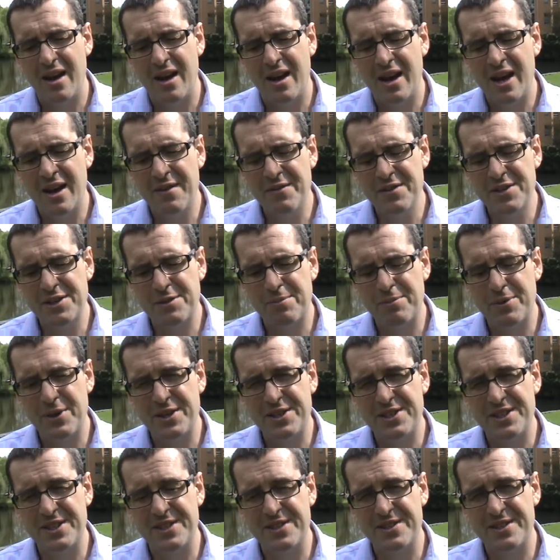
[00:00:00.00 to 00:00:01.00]

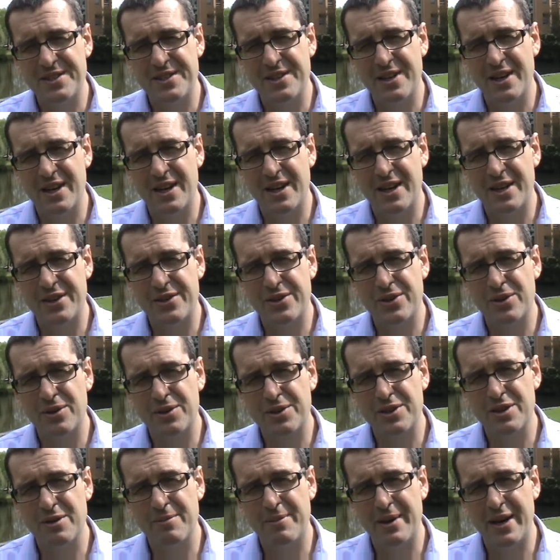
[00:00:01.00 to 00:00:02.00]
Evans-Pritchard
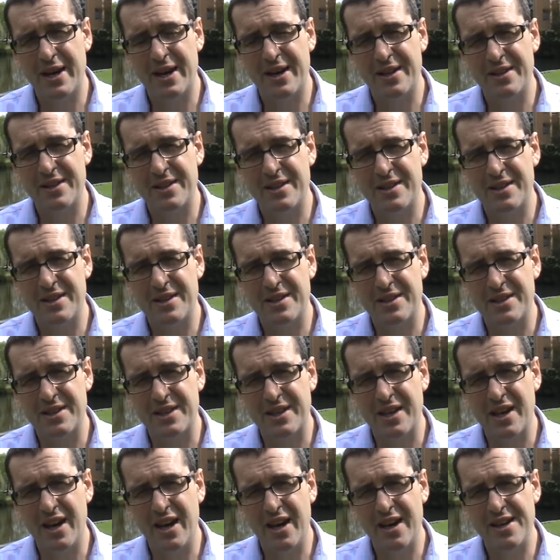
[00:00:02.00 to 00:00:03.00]
talked about the
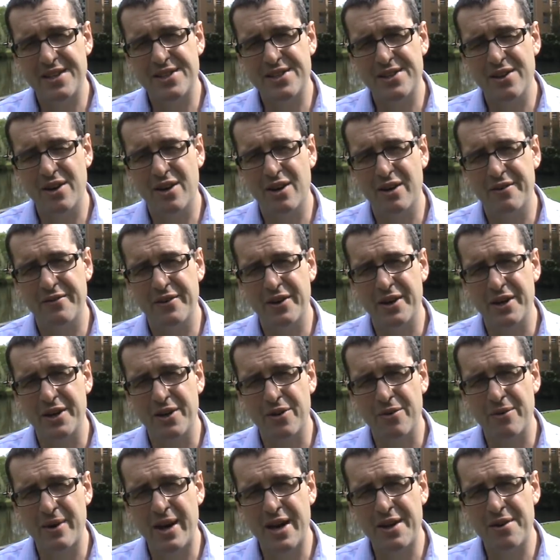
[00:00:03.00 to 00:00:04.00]
case of a
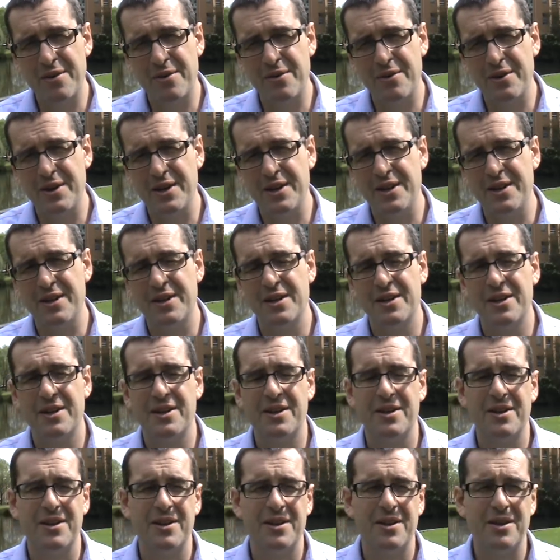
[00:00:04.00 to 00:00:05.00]
granary
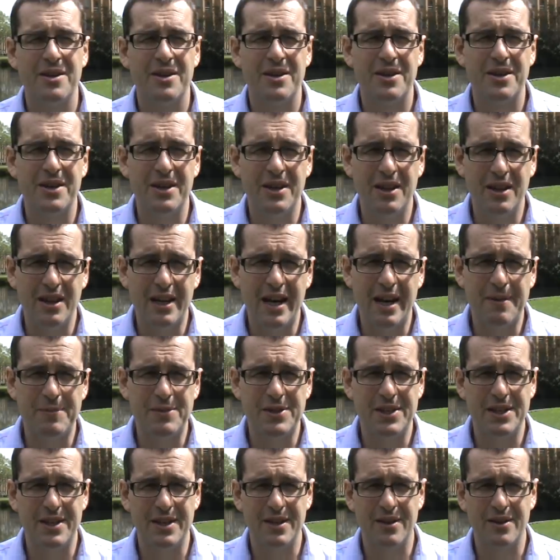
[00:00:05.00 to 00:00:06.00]

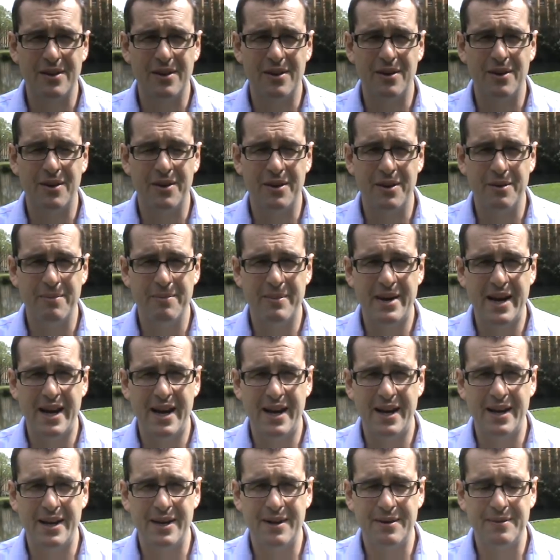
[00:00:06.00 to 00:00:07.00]
collapsing on a
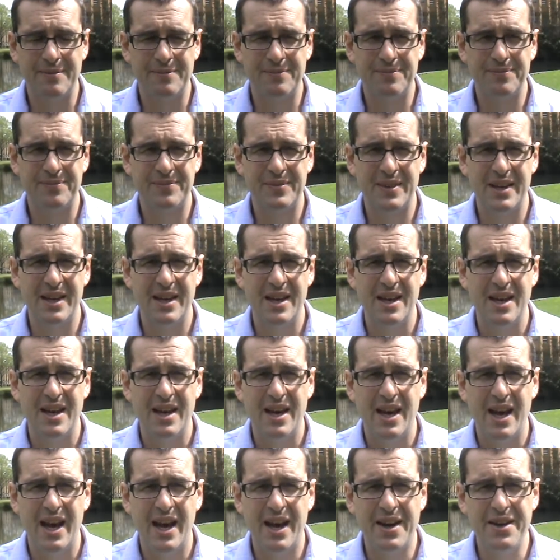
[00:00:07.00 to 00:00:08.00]
man.
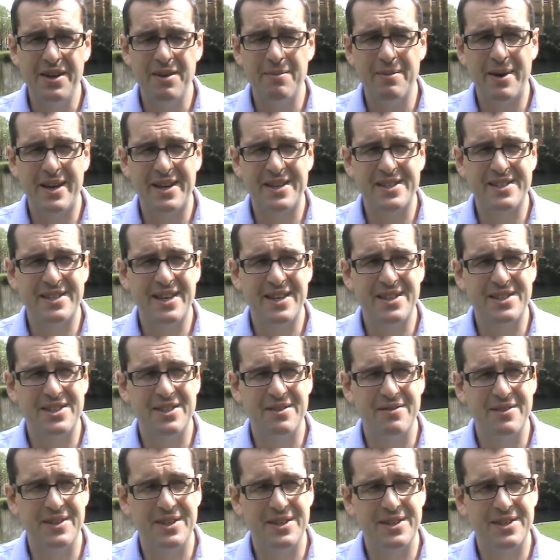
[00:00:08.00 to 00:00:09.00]
How do you make sense
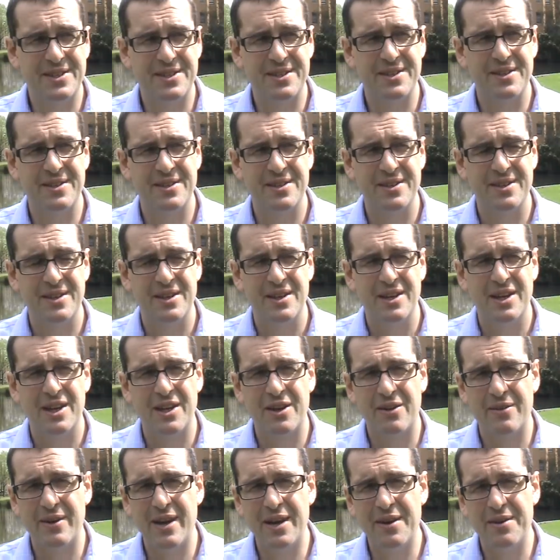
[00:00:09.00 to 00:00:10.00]
of this? A
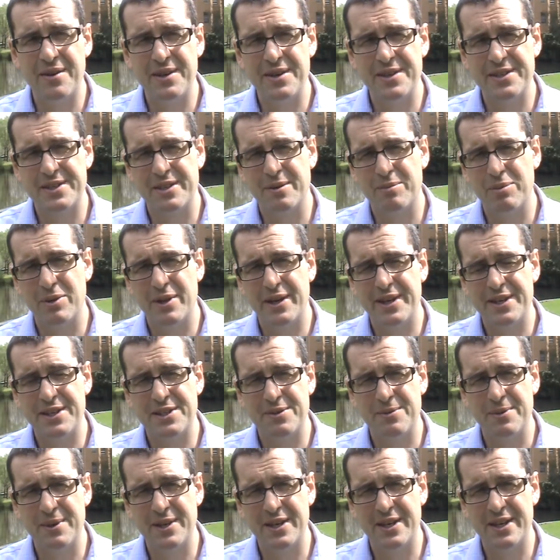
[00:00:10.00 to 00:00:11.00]
granary is a
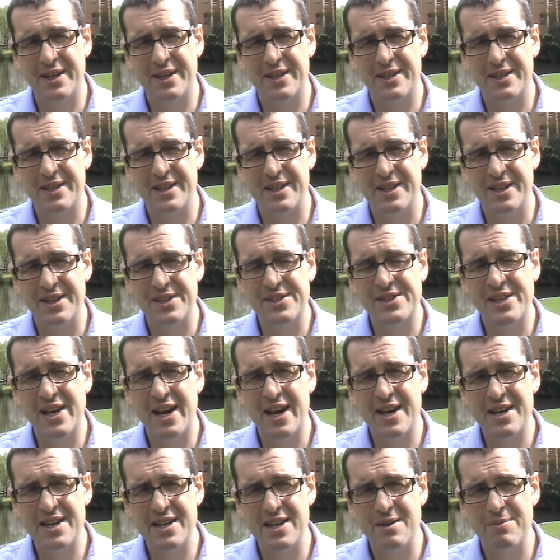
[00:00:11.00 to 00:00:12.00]
place where the
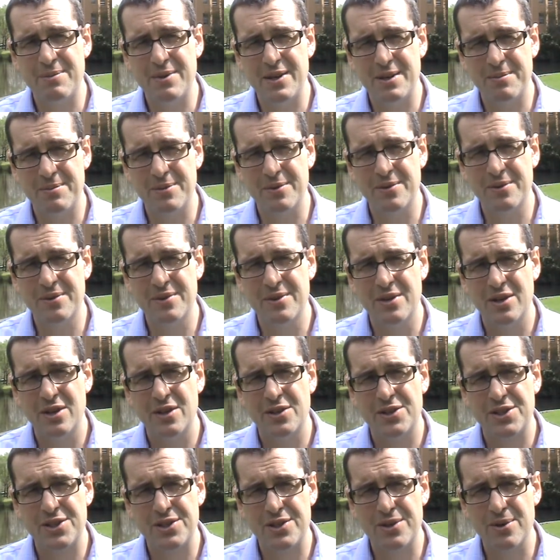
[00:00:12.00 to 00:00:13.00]
Azandi people
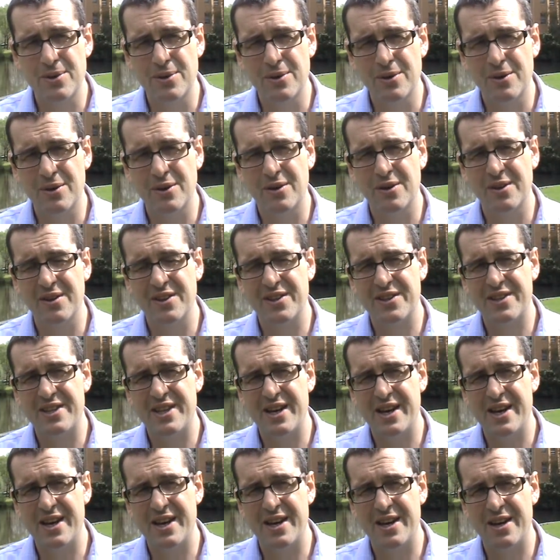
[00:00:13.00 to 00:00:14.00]
store
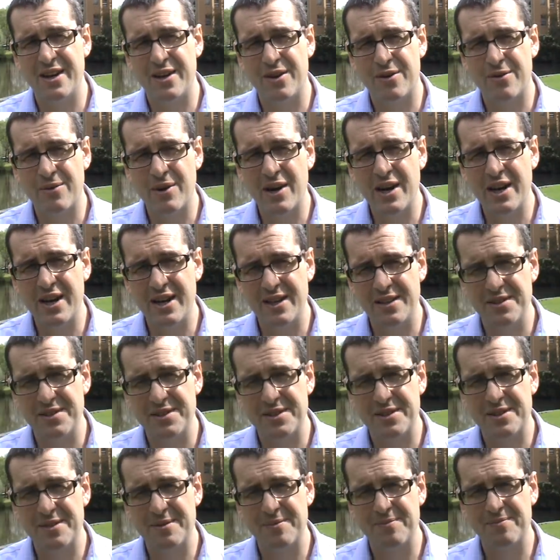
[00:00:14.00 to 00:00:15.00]
their
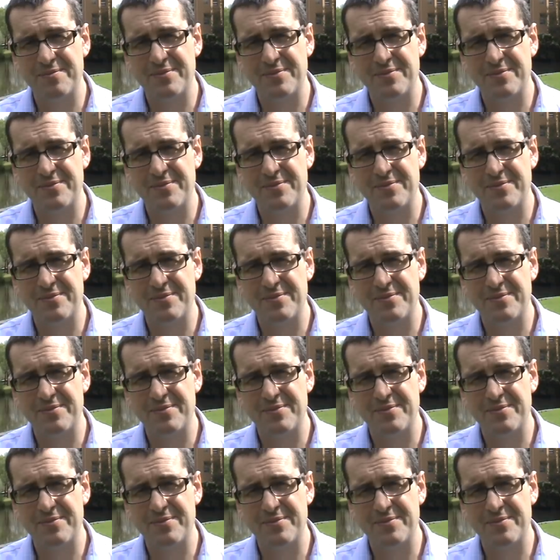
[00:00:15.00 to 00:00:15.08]
grains,